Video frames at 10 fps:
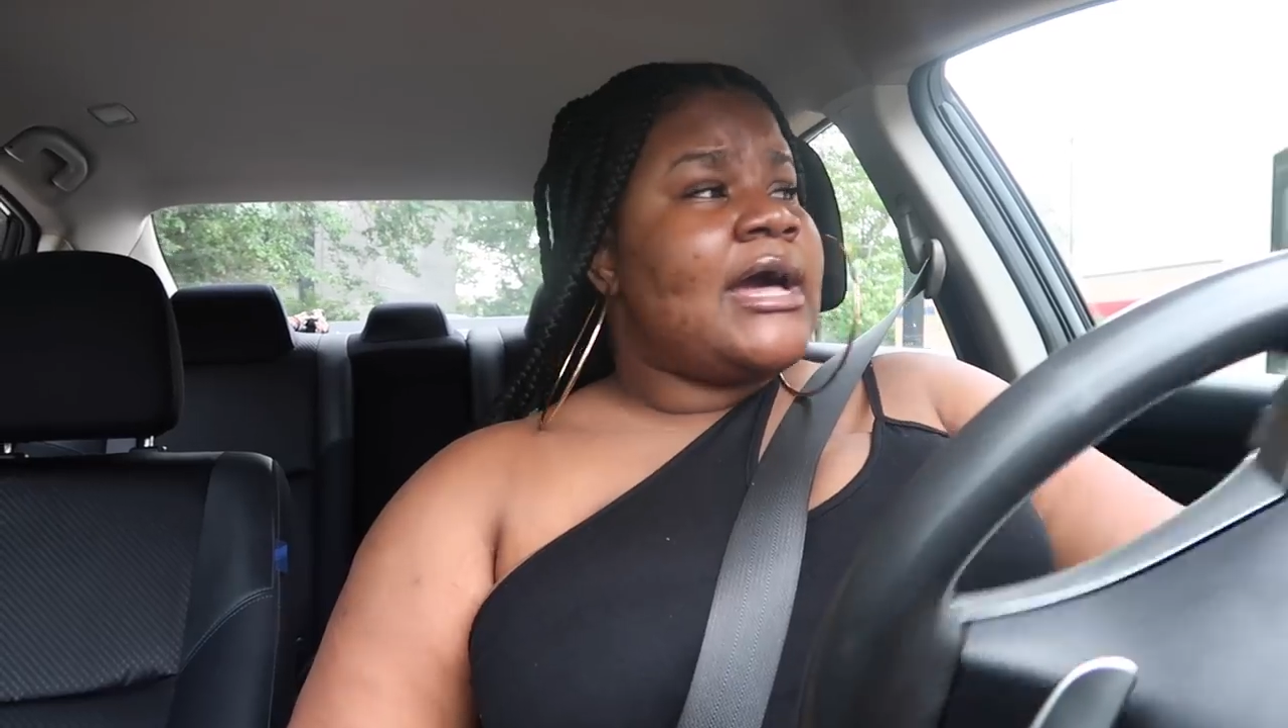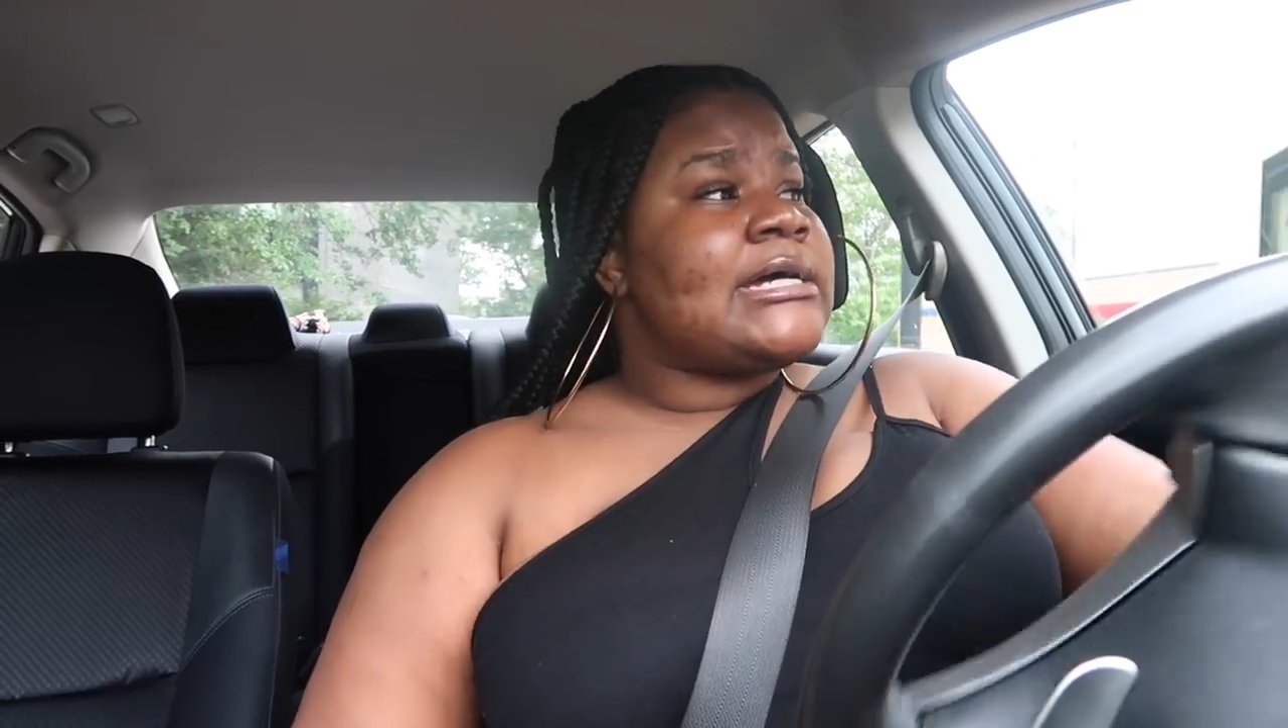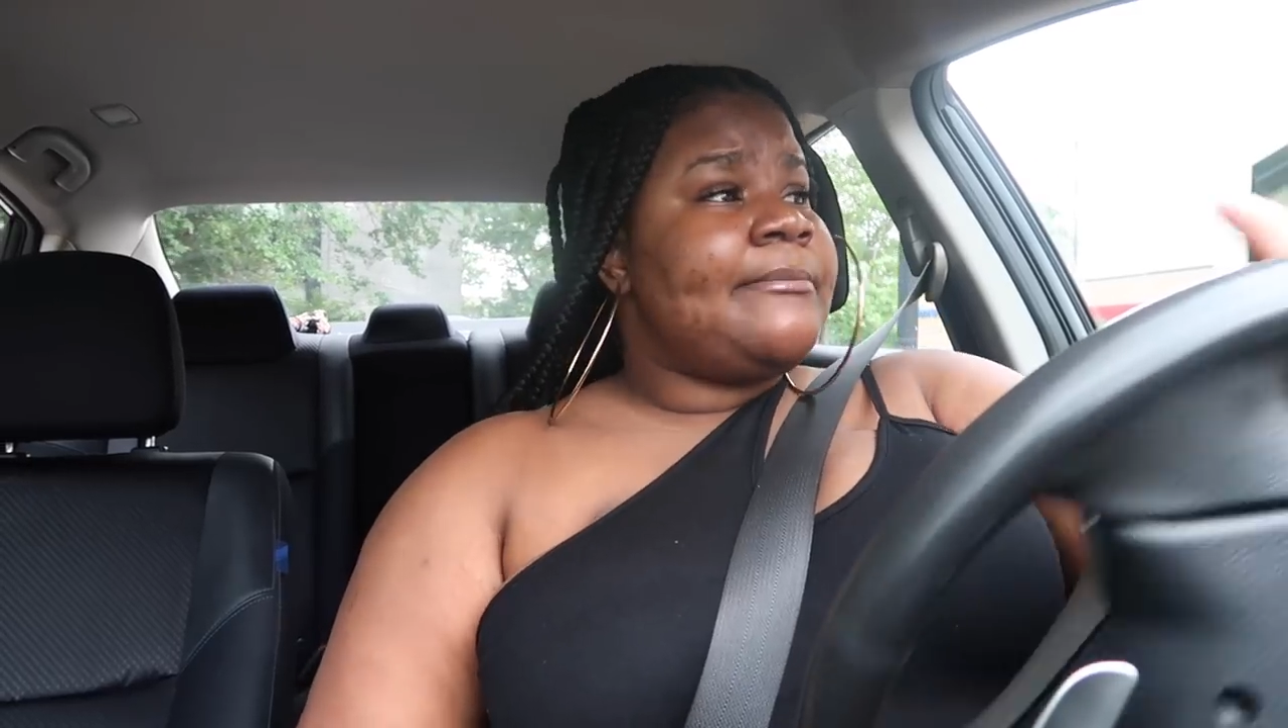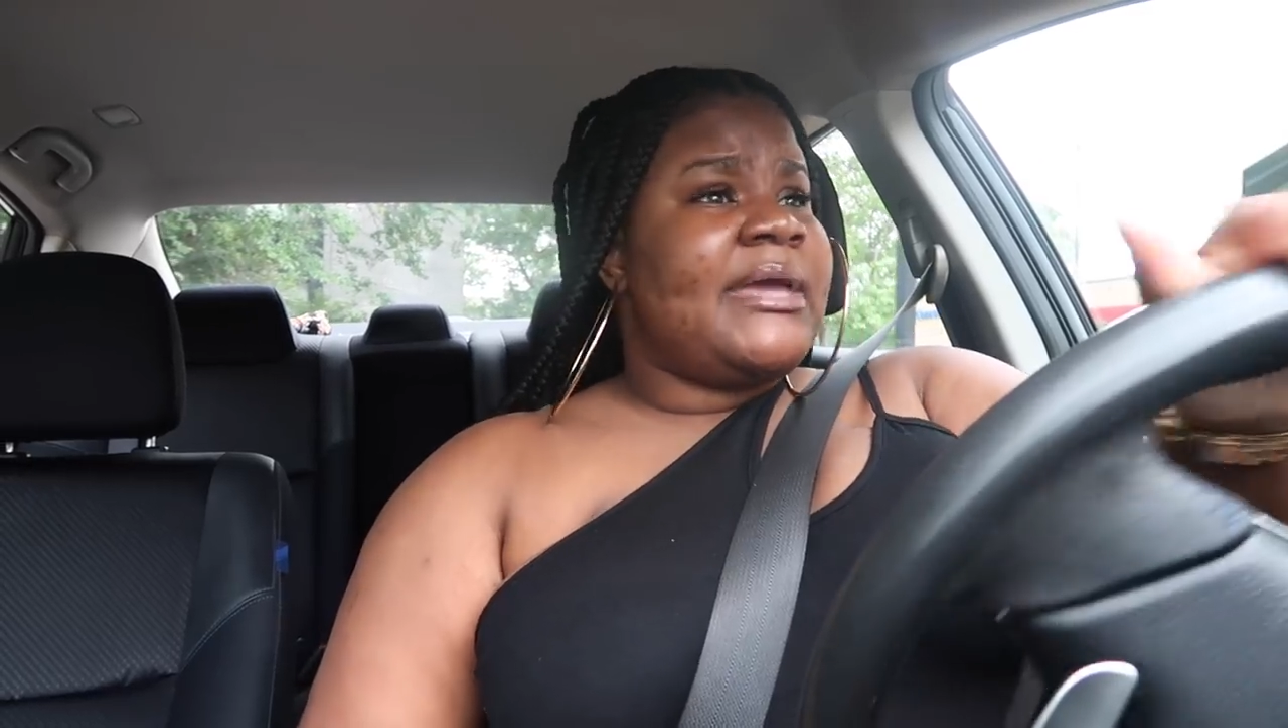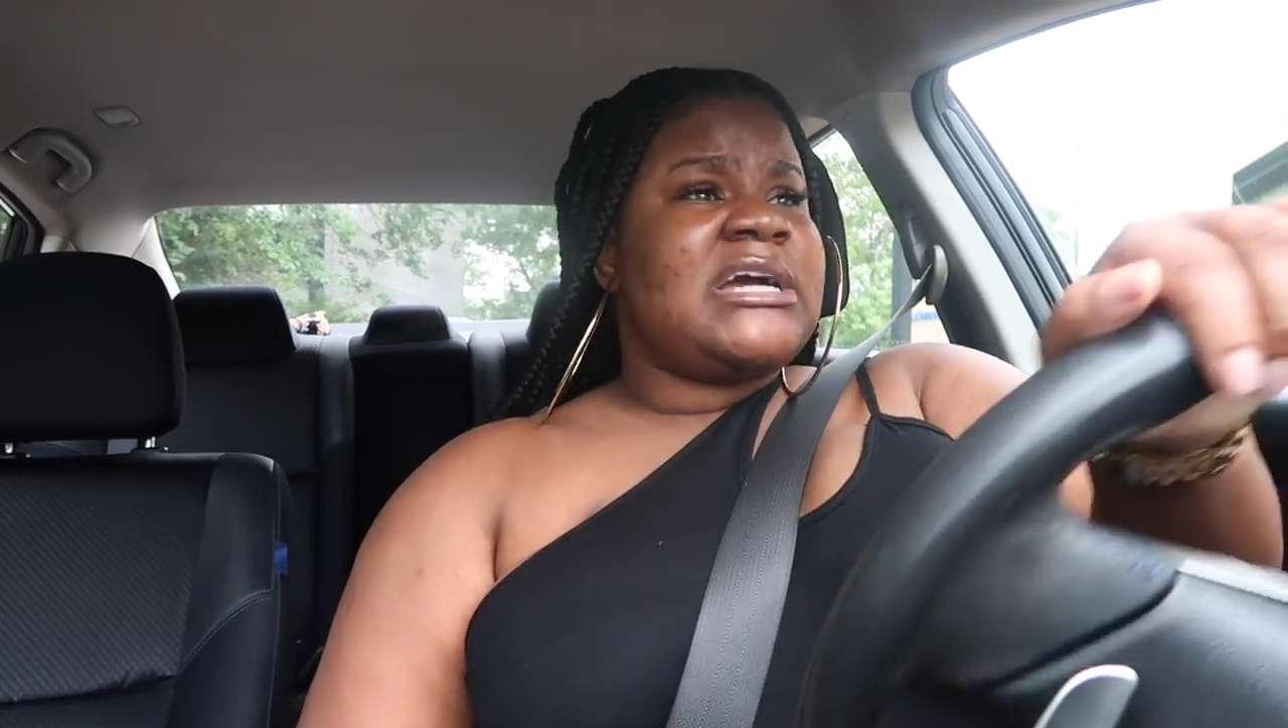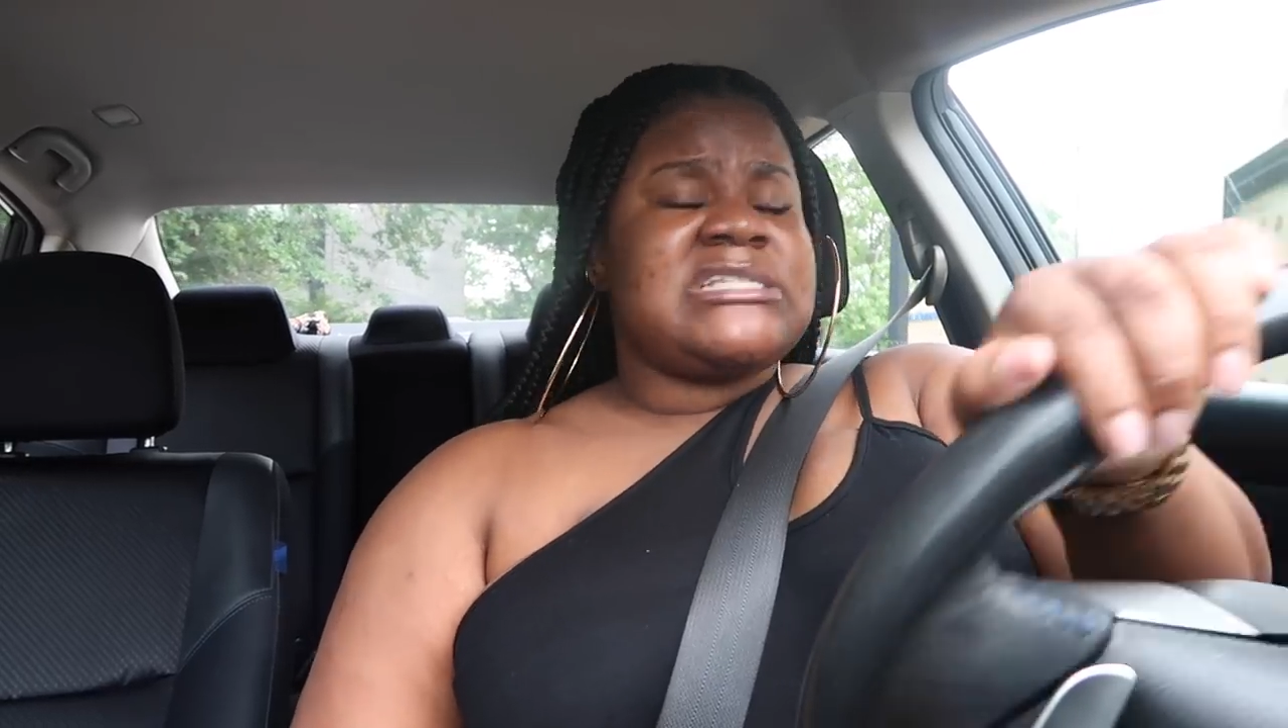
I come back